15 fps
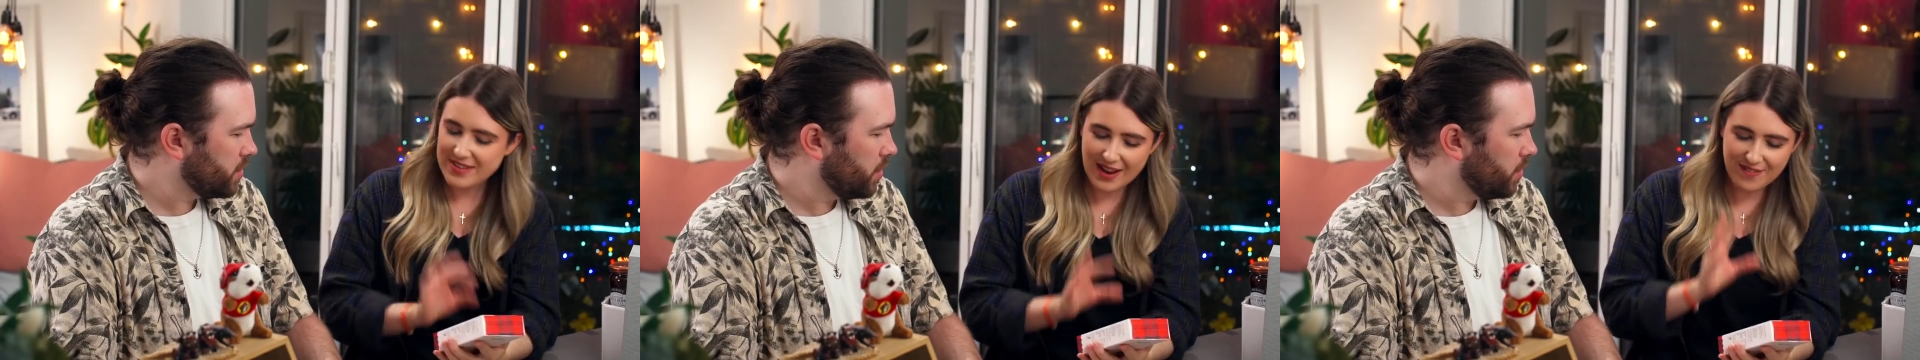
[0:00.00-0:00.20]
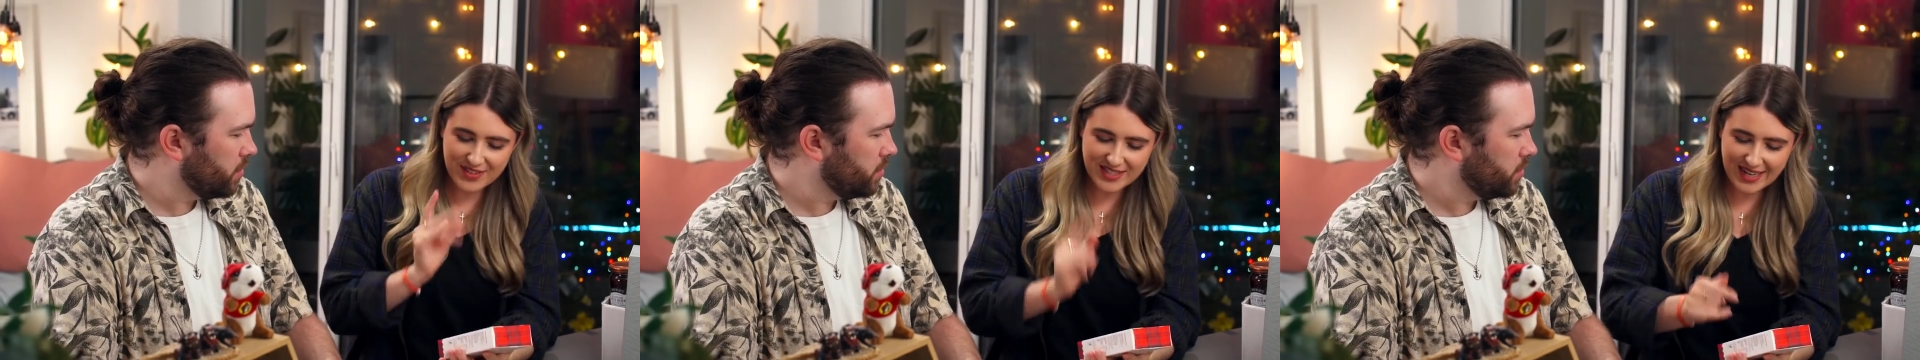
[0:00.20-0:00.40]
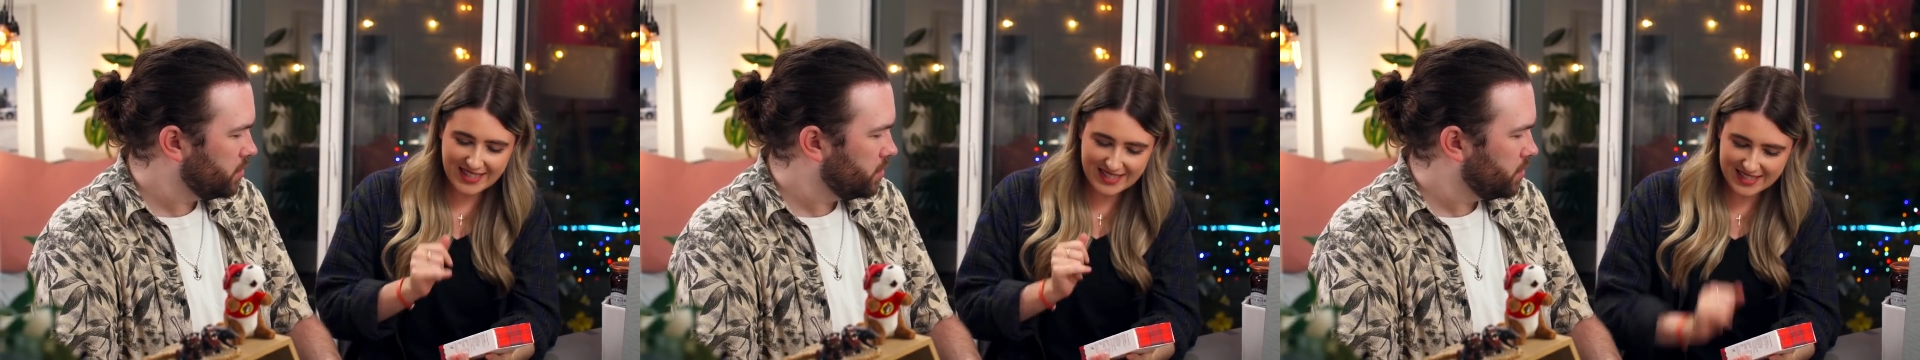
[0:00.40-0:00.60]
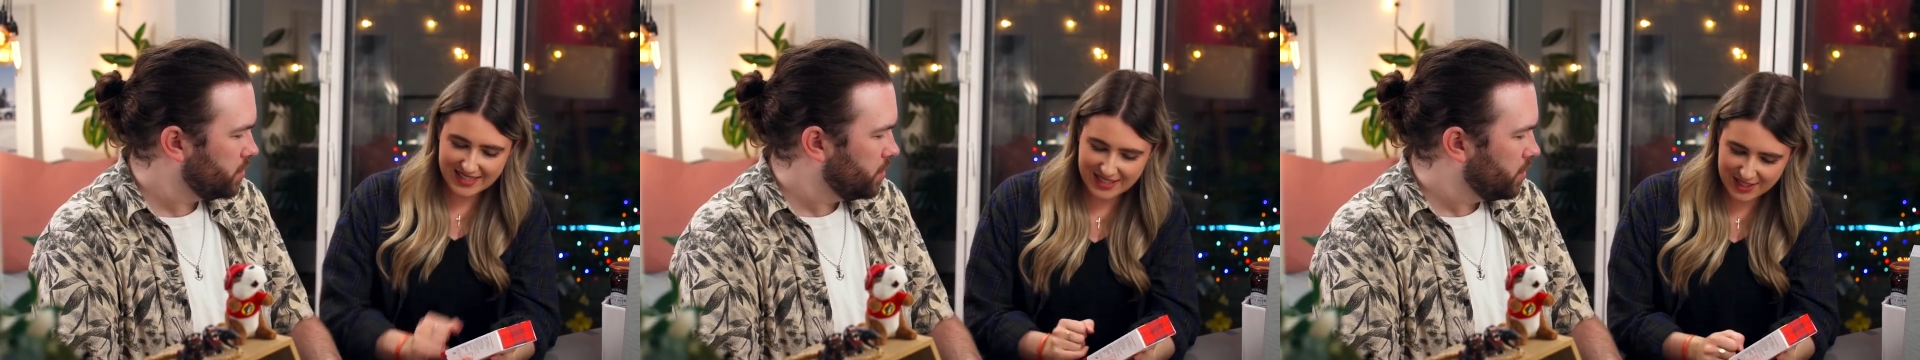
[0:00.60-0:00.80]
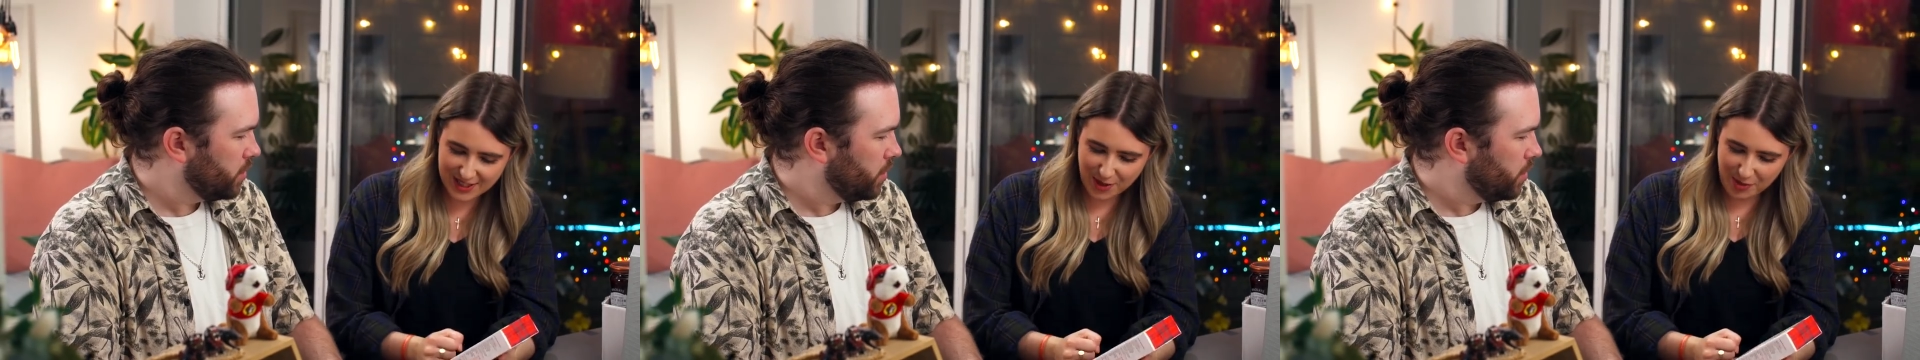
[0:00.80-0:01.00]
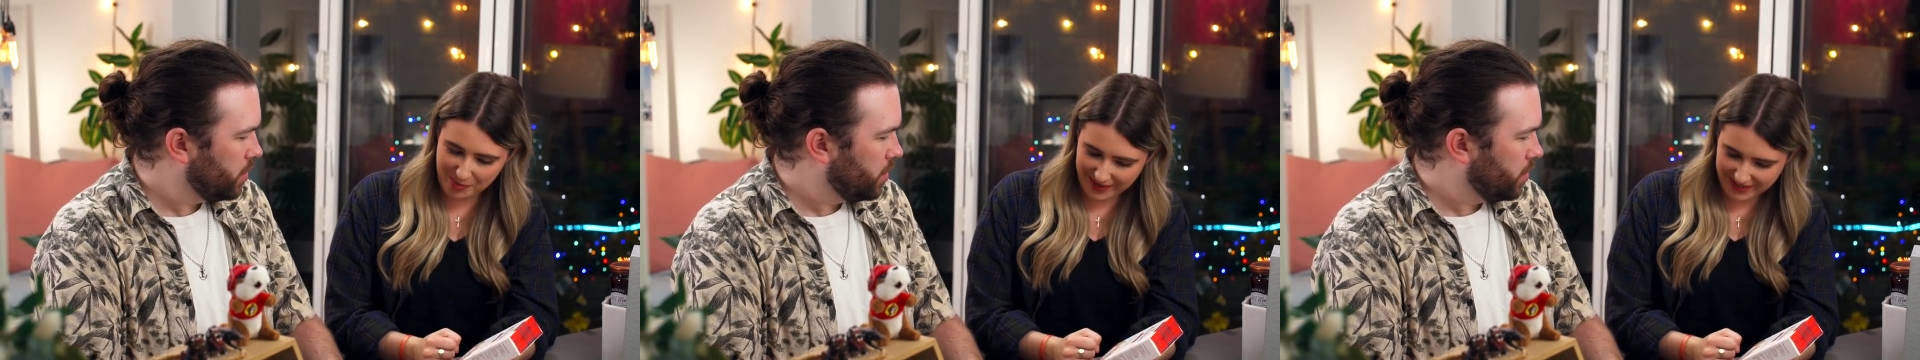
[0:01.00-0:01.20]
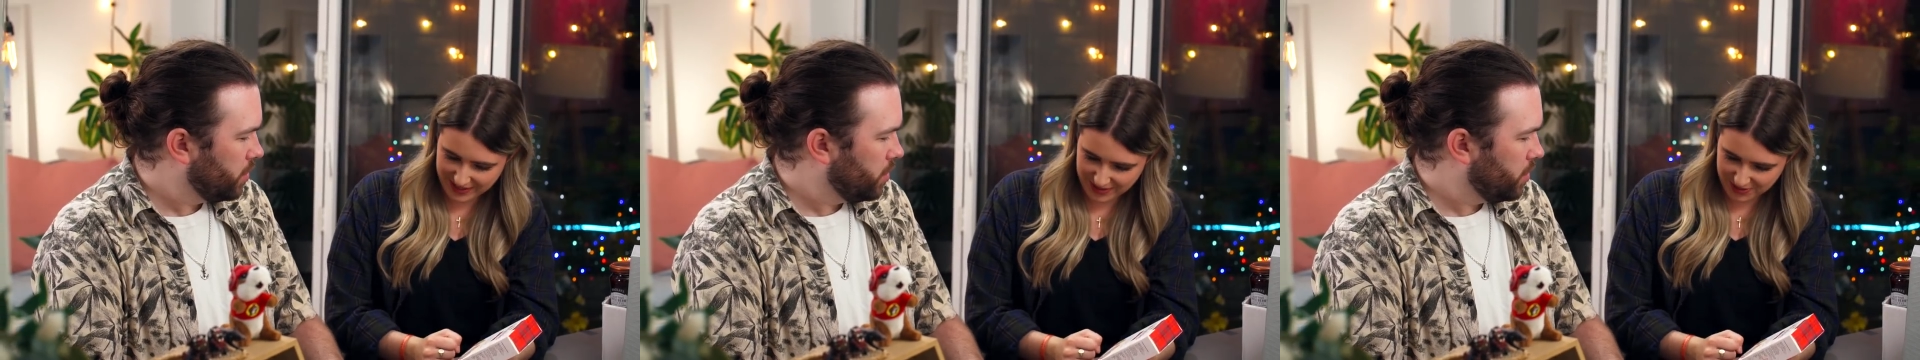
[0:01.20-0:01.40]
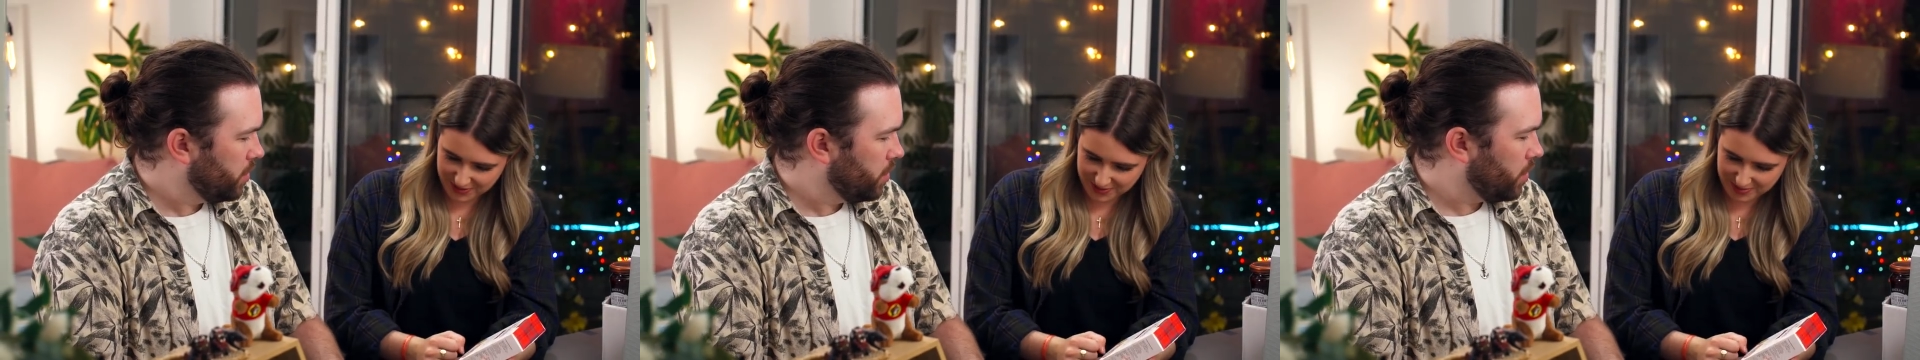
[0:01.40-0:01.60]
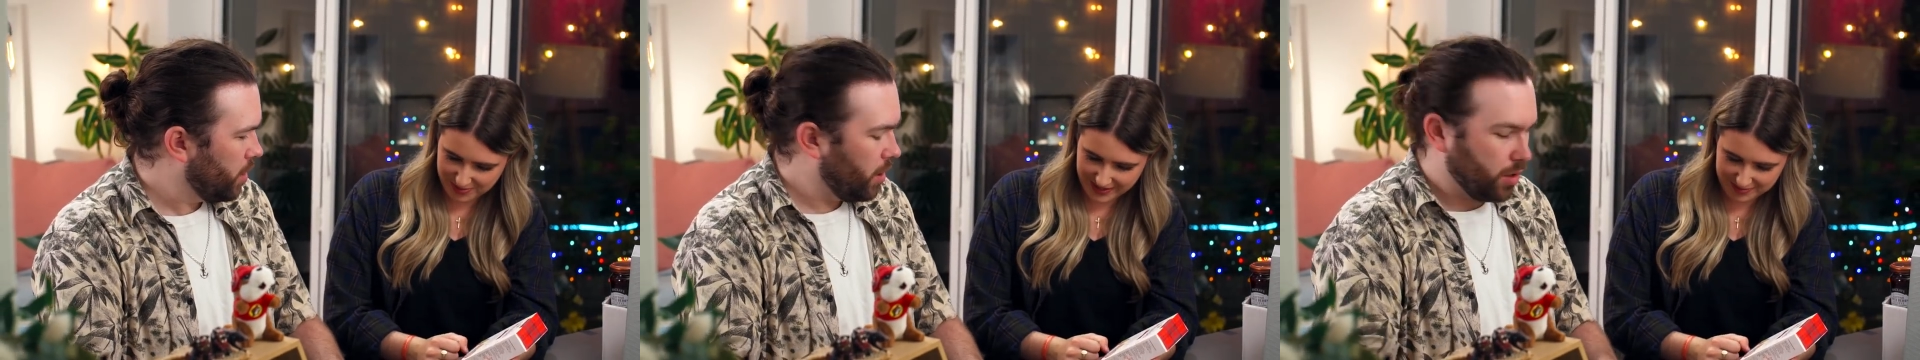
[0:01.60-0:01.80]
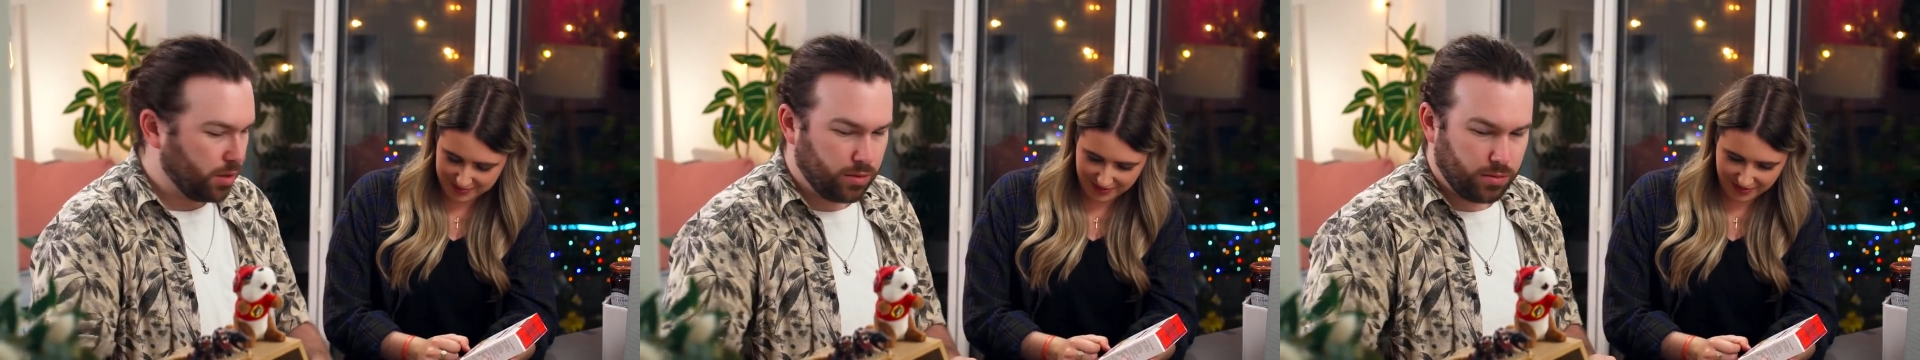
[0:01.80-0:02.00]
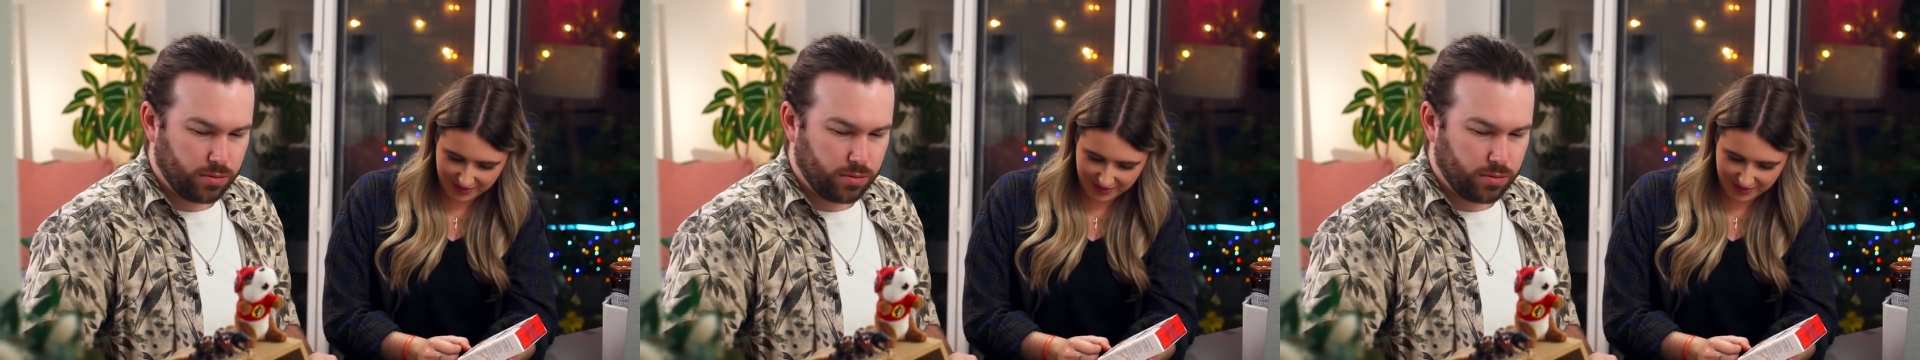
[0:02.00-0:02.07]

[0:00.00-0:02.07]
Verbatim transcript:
Speaker 1: cool. never tasted a slow baked shortbread no.